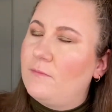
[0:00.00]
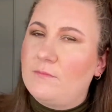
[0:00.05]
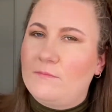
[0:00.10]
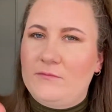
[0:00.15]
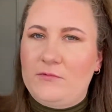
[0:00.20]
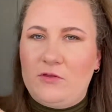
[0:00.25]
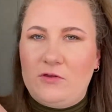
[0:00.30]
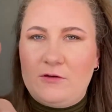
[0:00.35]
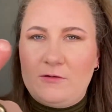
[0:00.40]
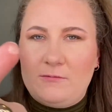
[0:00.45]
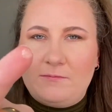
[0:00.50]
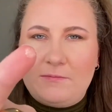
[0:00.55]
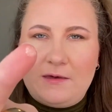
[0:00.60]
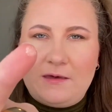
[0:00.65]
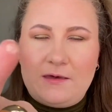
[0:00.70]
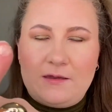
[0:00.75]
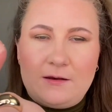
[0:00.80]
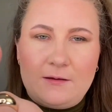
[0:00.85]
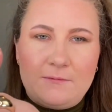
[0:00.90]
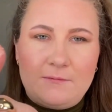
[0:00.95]
You can
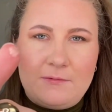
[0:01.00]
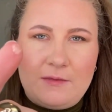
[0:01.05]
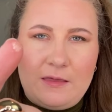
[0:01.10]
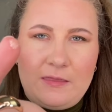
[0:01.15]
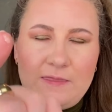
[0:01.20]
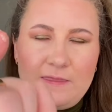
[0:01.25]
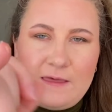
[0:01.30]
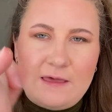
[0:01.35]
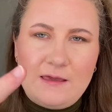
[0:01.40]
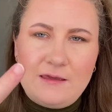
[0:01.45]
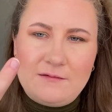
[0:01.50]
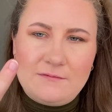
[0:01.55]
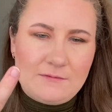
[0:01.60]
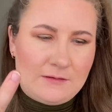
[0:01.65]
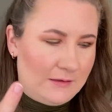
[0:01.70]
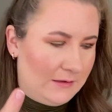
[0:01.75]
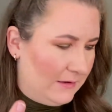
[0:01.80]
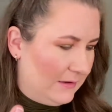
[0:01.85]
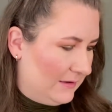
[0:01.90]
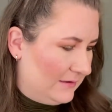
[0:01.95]
pick it up like that.
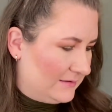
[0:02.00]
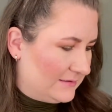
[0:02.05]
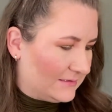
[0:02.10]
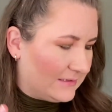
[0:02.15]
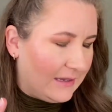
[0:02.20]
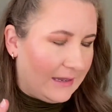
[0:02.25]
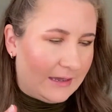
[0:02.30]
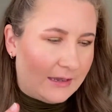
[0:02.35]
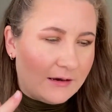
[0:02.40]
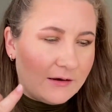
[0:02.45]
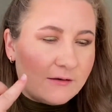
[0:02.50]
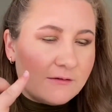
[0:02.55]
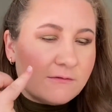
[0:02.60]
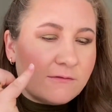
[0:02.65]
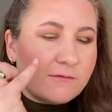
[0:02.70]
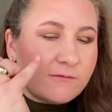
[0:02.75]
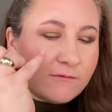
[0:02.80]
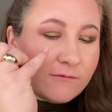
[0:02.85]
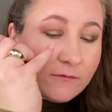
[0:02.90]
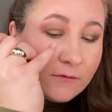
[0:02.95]
It's kind
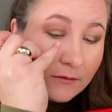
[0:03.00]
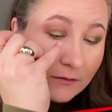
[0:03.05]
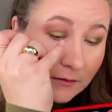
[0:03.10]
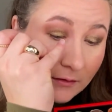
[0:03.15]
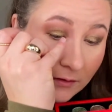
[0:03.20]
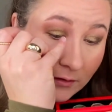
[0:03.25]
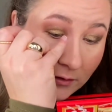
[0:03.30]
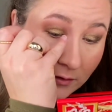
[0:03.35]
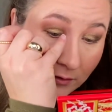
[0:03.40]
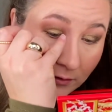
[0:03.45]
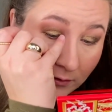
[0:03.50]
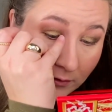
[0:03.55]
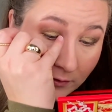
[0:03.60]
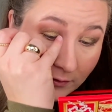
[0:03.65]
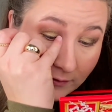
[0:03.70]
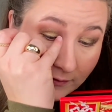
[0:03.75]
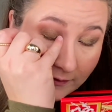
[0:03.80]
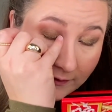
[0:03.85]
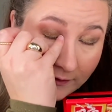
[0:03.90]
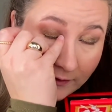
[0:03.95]
of
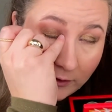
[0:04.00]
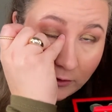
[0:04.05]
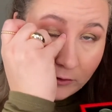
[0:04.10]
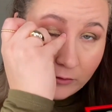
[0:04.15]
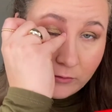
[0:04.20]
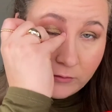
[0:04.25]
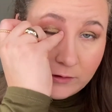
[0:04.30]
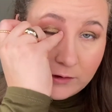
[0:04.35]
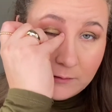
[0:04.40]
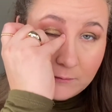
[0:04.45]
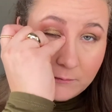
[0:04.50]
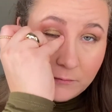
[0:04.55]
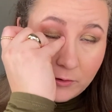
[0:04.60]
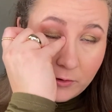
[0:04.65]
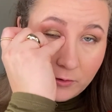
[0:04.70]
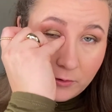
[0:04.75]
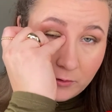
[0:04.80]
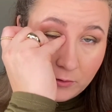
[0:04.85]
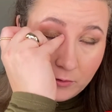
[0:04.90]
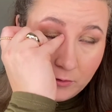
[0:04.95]
like a cream
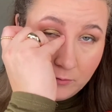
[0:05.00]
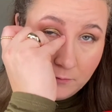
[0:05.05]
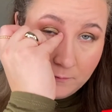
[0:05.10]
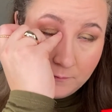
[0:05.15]
pearl.